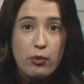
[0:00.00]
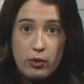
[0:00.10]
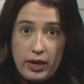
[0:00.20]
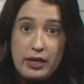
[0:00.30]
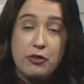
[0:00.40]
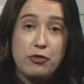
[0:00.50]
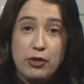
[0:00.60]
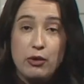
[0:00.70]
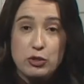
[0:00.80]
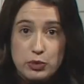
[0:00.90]
We're waiting for
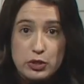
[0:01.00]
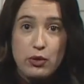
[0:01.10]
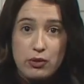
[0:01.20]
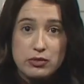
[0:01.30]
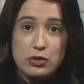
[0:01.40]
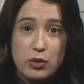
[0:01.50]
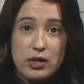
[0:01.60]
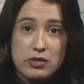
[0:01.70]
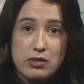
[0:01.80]
those results. Chris.